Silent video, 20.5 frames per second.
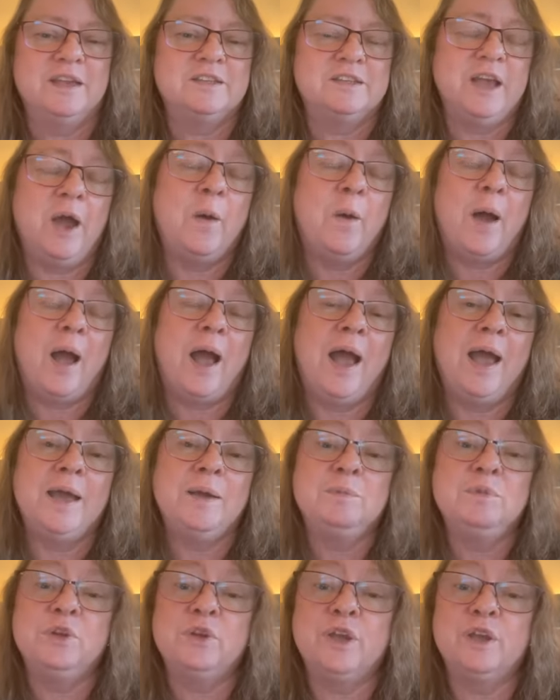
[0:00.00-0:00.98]
So I
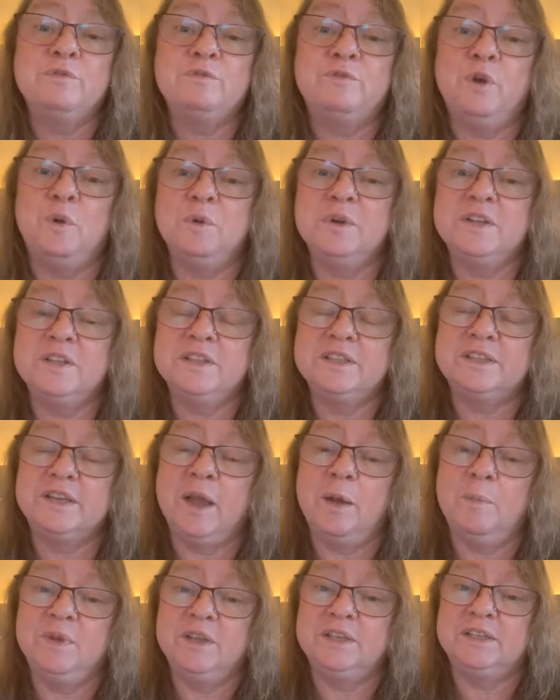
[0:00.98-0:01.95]
am looking forward to this
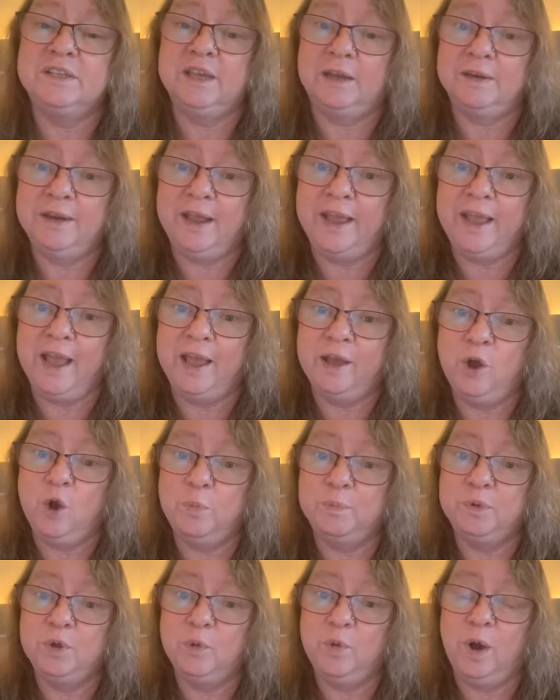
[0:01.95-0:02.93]
coming Sunday. I
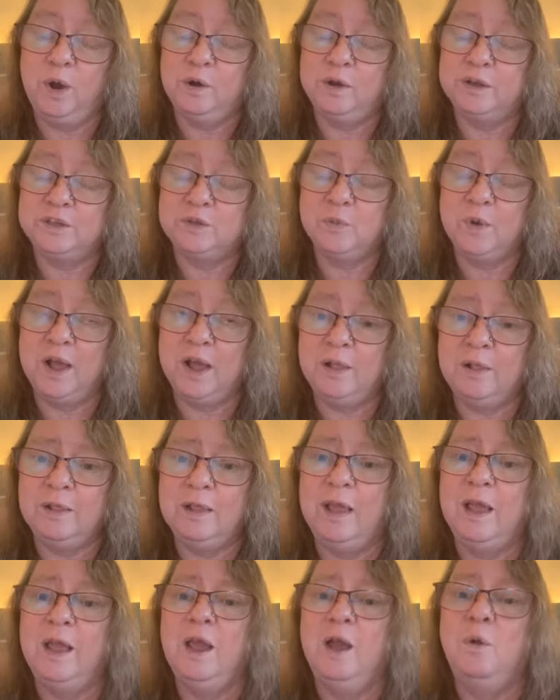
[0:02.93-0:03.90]
hope you are as
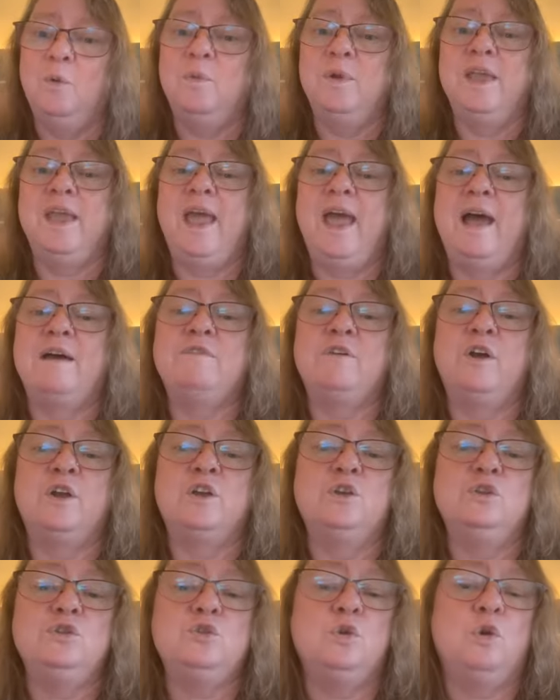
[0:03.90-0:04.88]
well. We have our
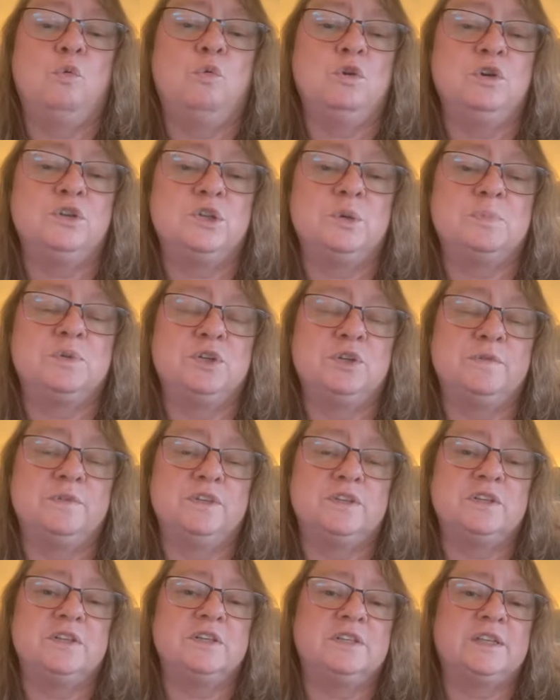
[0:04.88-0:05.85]
usual worship
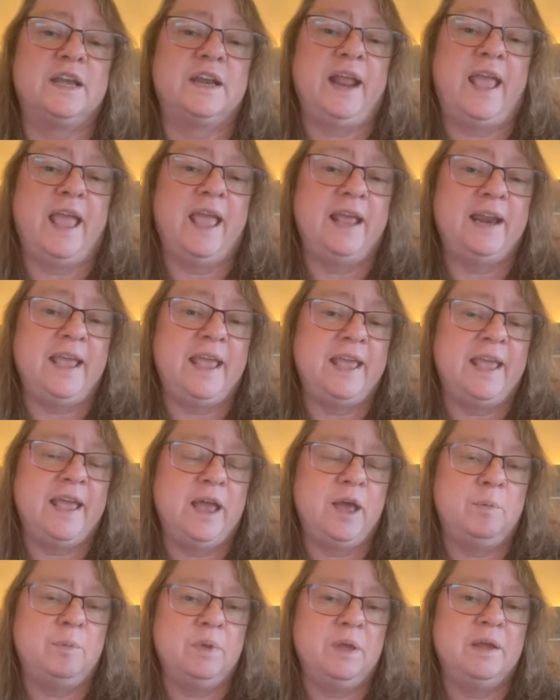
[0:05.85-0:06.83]
services at 8
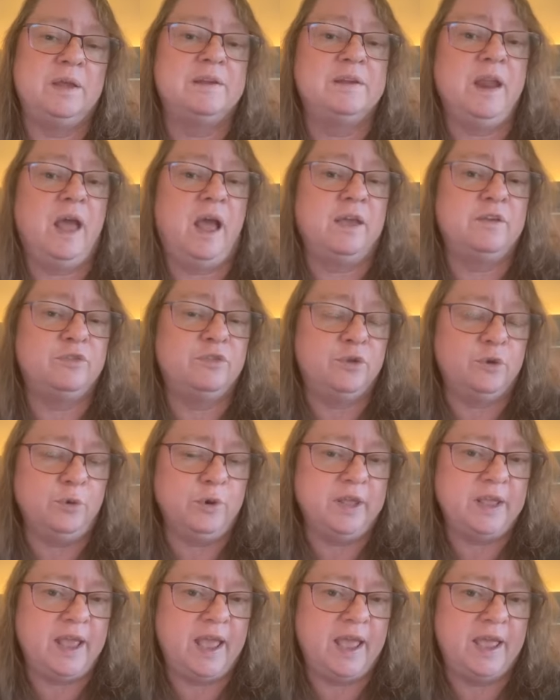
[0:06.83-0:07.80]
a.m.,
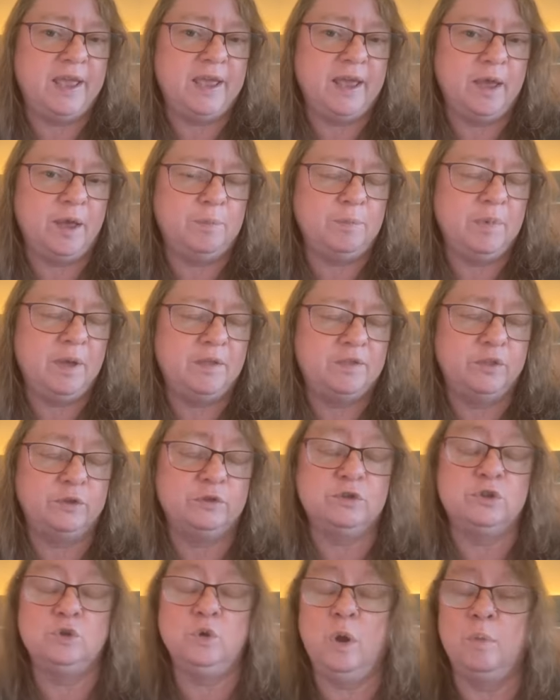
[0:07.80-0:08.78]
9:30 a.m.
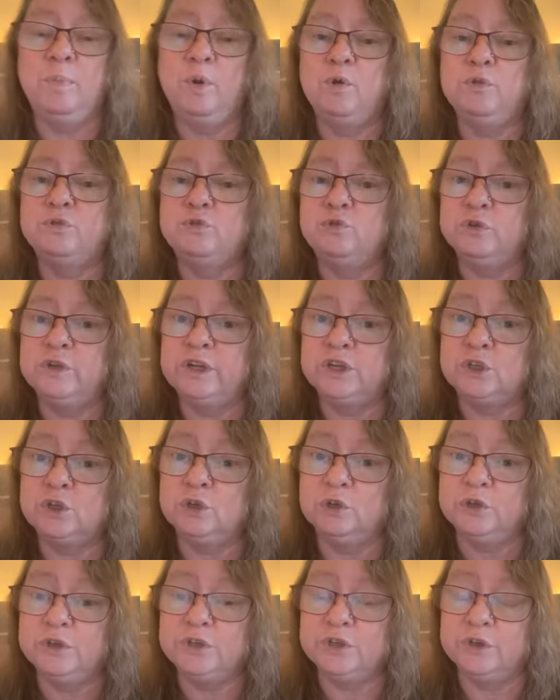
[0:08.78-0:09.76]
Those two are both
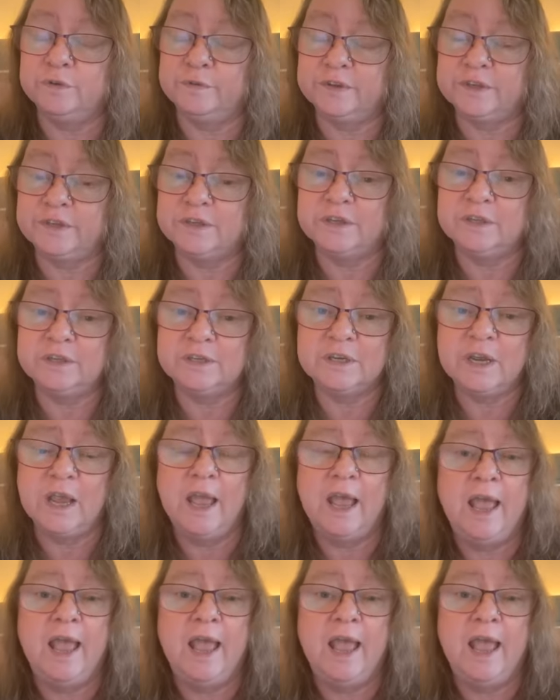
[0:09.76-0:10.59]
traditional services.